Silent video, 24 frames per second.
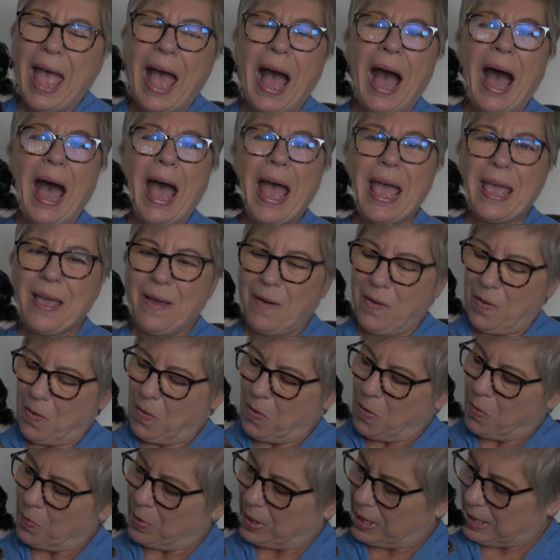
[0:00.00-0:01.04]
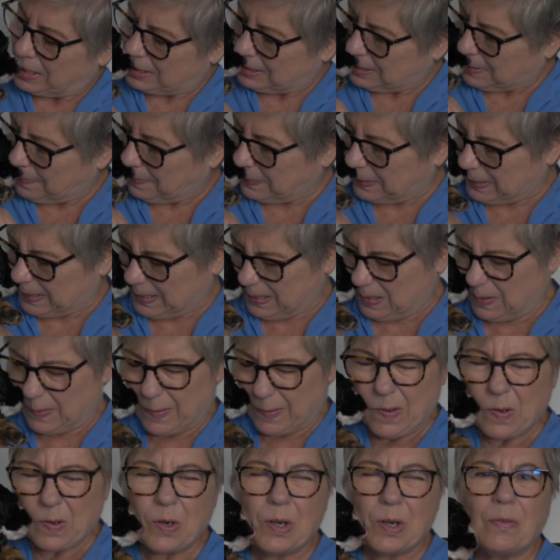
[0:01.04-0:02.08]
Hi-Ho is a
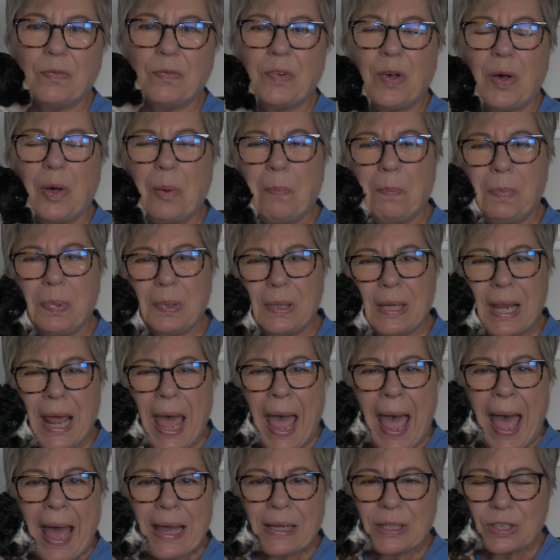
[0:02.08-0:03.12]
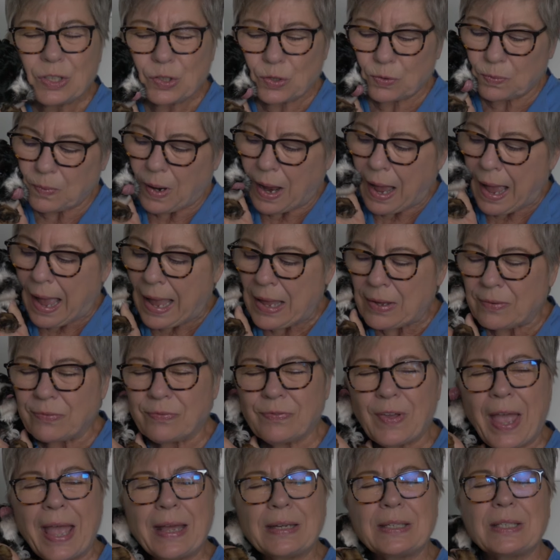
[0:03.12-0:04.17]
beautiful black tri
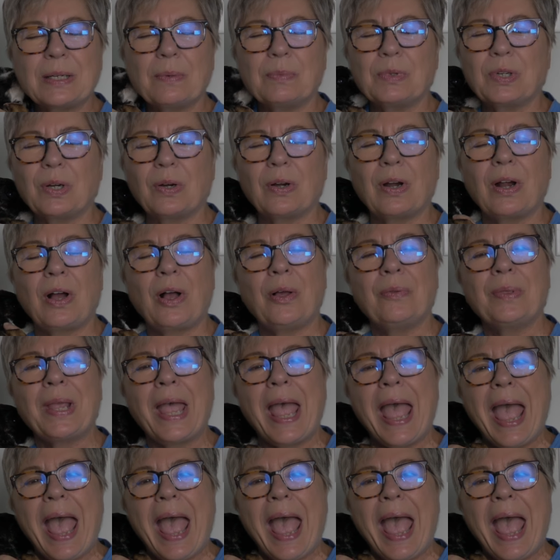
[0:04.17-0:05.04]
phantom girl,